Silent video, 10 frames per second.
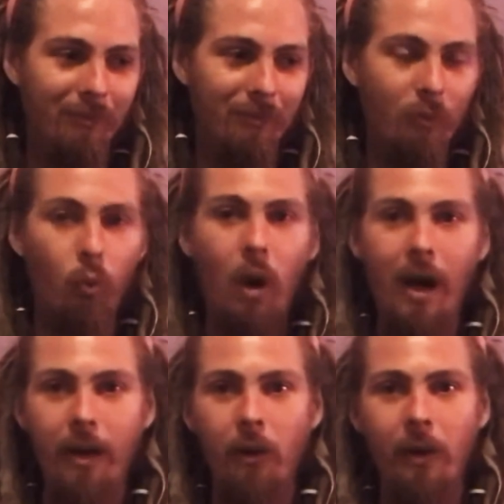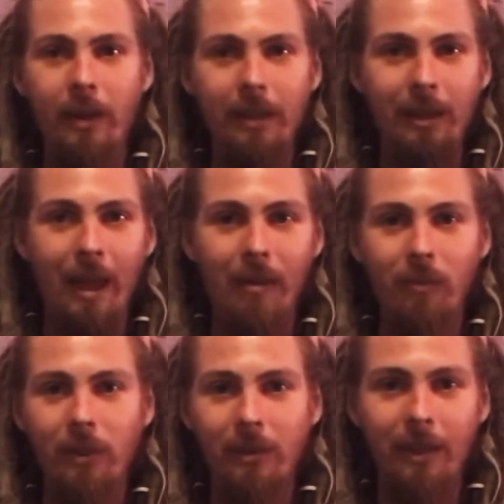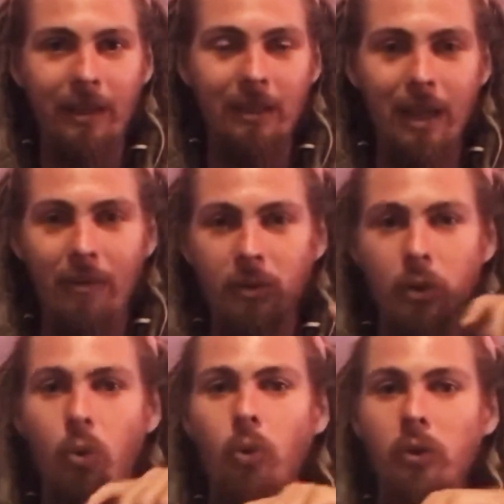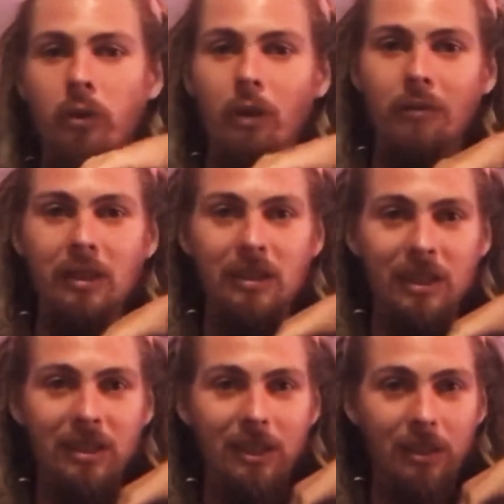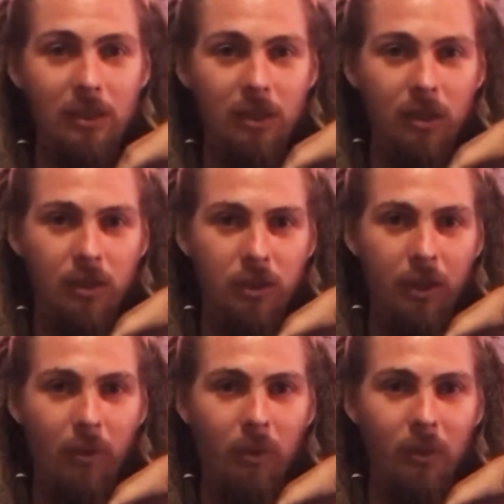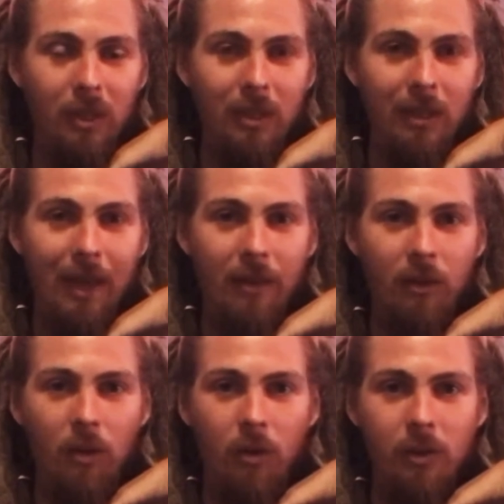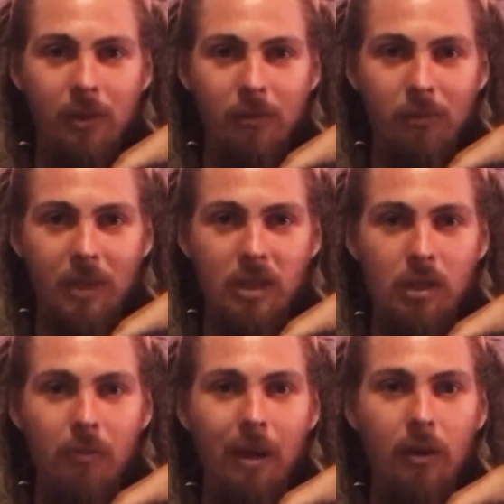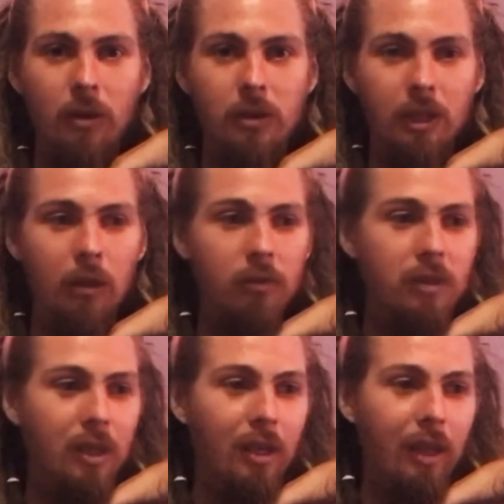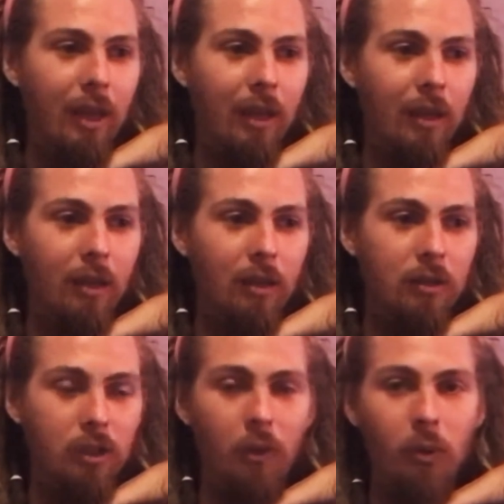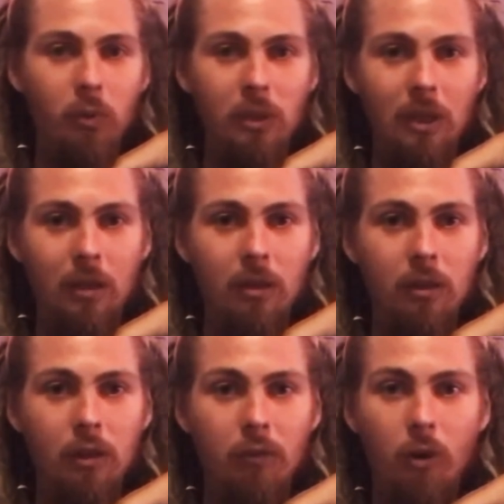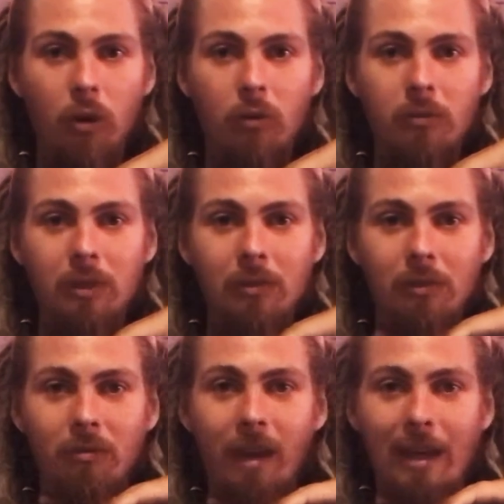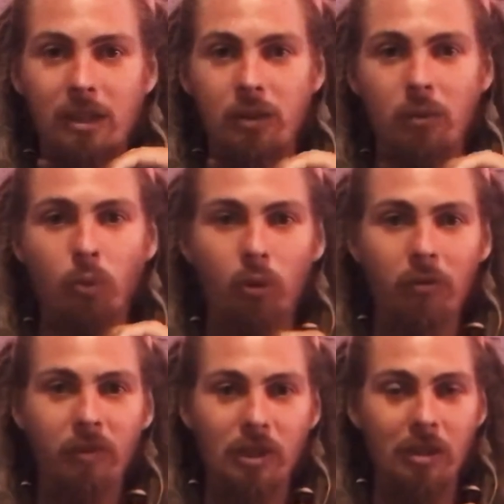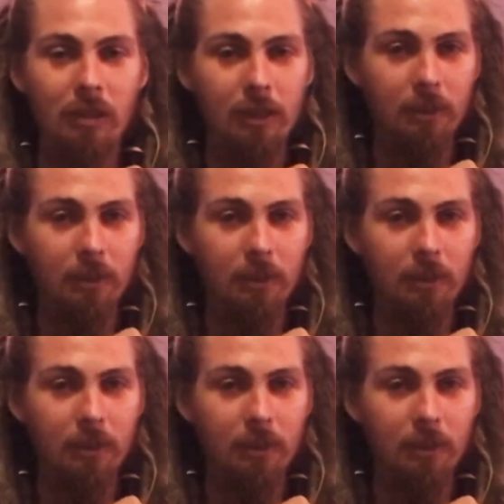wiring and everything into every corner of existence, so that way we can gather all the information about ourselves, so that way we can evolve even faster and more efficiently.